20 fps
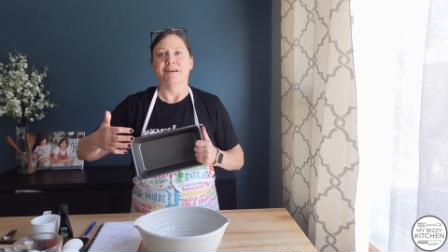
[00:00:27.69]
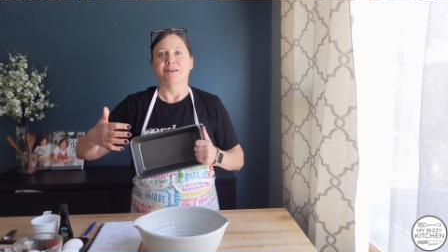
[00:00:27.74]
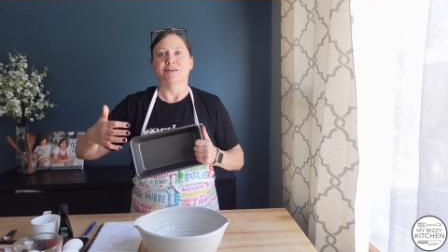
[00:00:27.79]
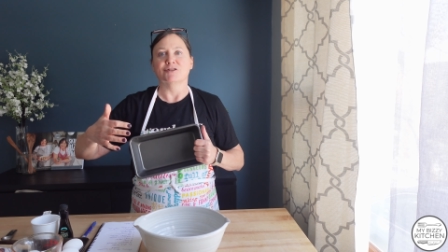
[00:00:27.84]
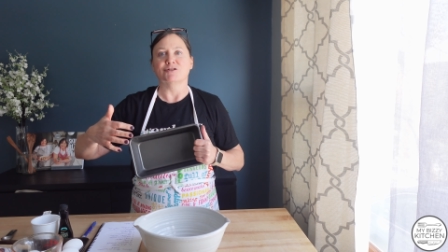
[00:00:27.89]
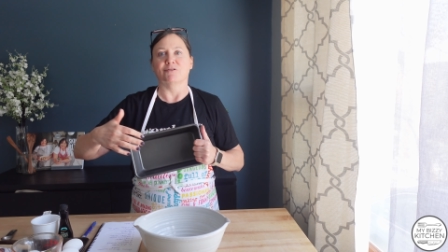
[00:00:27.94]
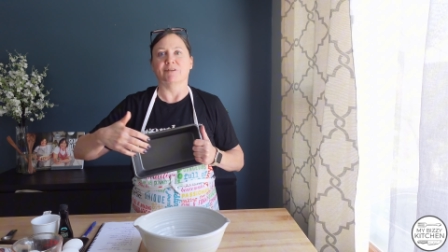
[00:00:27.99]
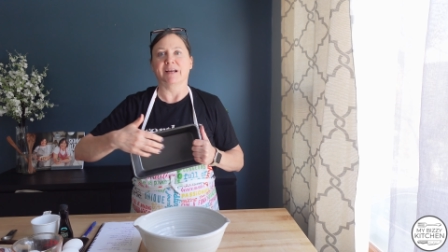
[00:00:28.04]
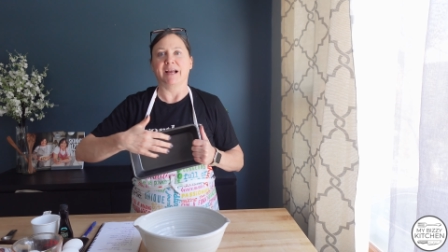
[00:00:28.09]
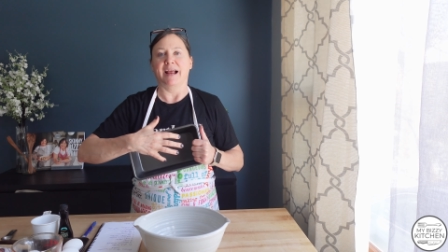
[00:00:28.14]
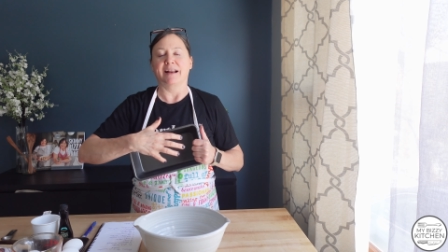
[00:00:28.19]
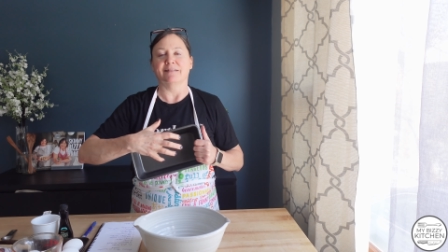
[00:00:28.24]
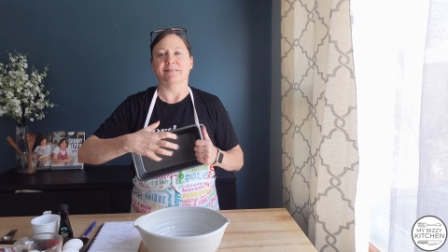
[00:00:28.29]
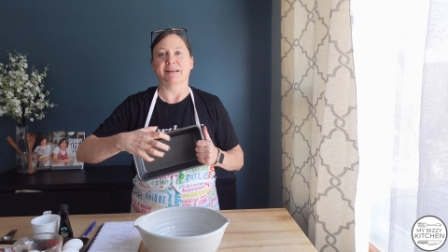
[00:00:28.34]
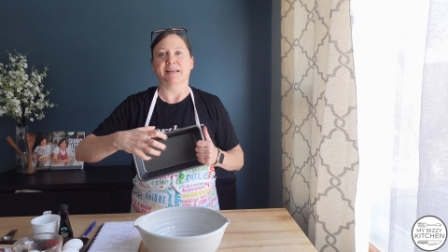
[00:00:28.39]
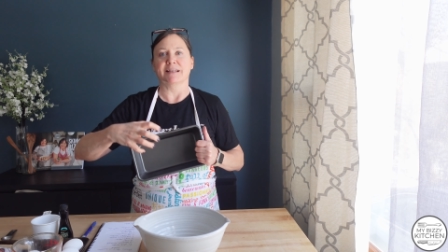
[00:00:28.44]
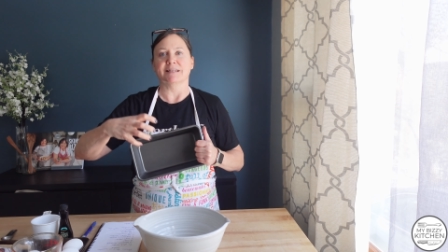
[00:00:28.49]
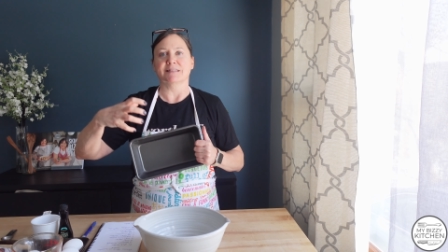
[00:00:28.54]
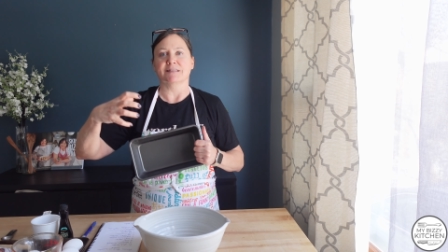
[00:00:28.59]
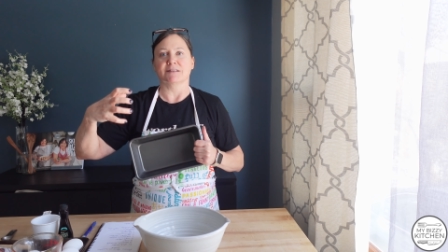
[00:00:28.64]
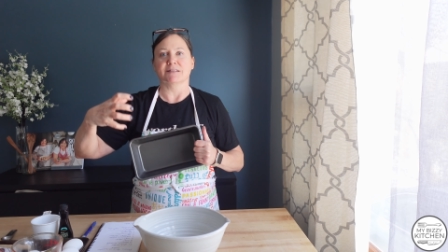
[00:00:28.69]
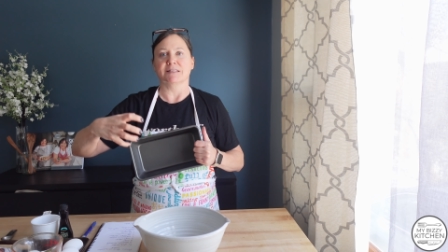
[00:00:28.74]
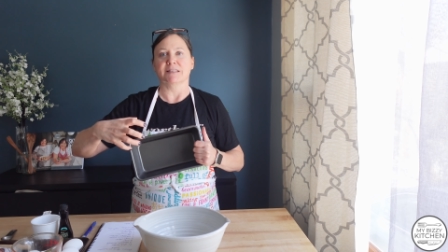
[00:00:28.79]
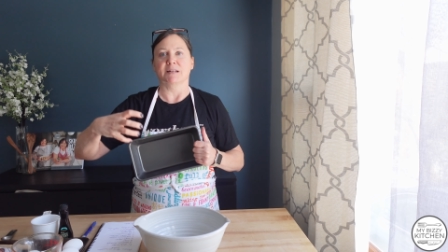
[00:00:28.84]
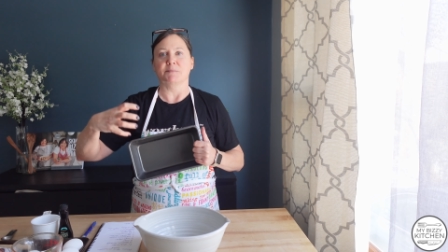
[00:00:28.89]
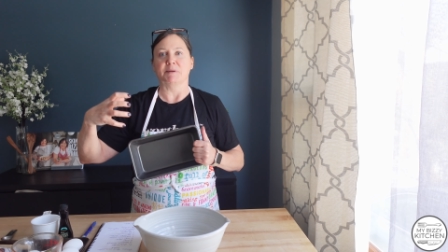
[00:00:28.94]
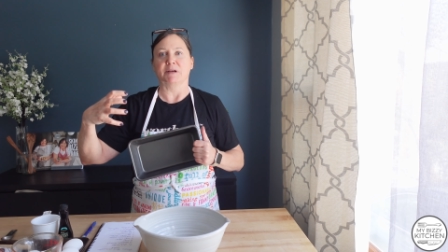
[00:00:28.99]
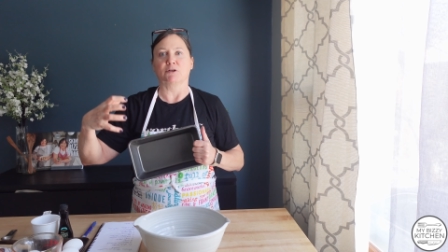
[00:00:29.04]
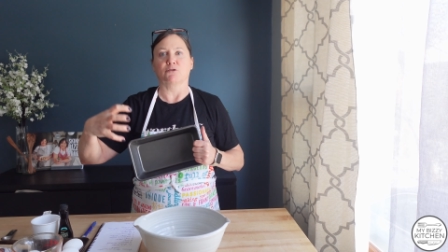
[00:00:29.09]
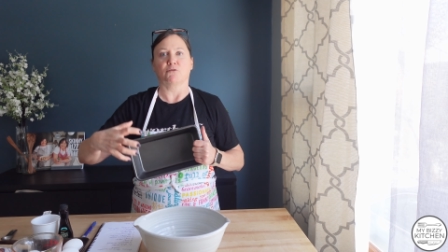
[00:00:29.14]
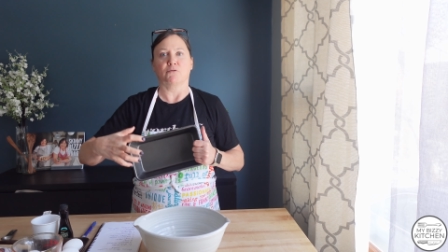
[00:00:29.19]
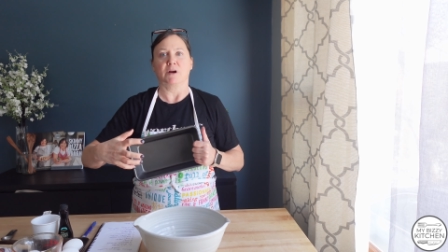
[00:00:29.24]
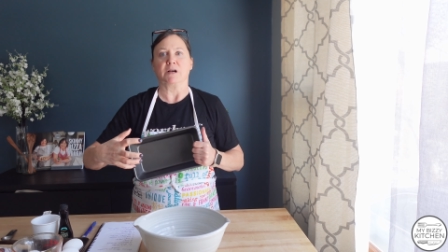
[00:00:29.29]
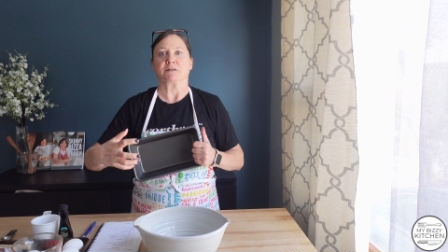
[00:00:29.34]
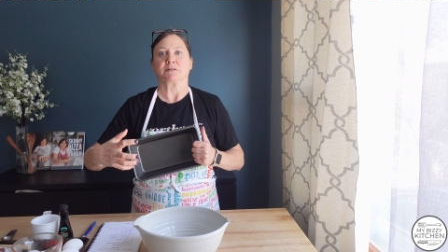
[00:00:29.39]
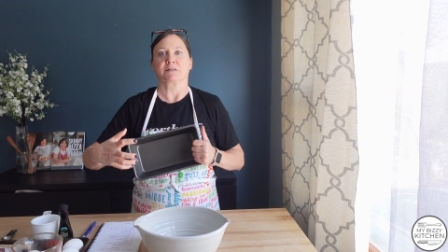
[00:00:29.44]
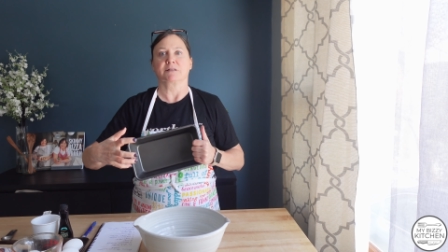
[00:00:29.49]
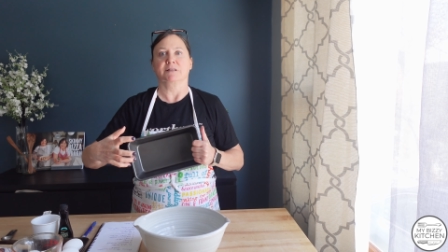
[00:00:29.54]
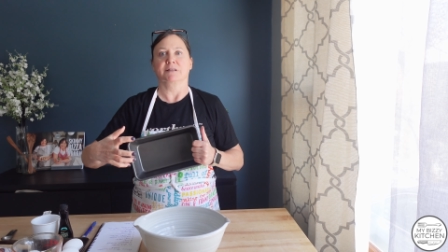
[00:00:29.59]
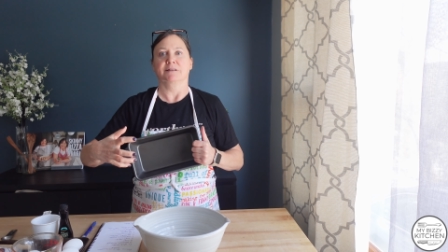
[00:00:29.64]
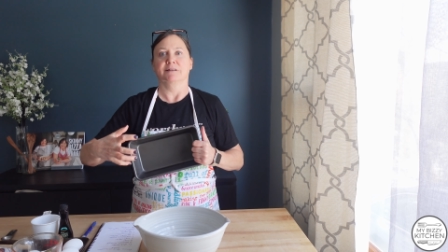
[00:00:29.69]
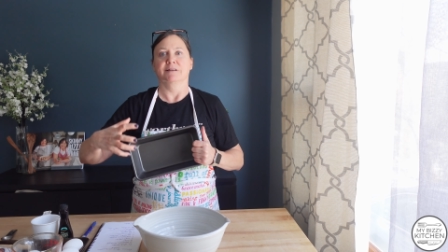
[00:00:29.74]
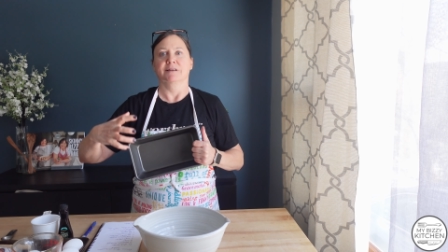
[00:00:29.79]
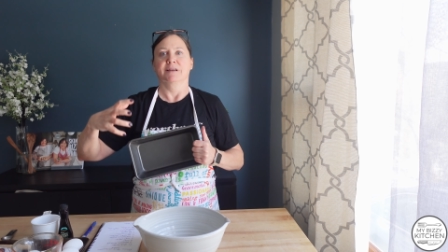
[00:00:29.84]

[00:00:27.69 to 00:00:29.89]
so it kind of like gets a cinnamon crust.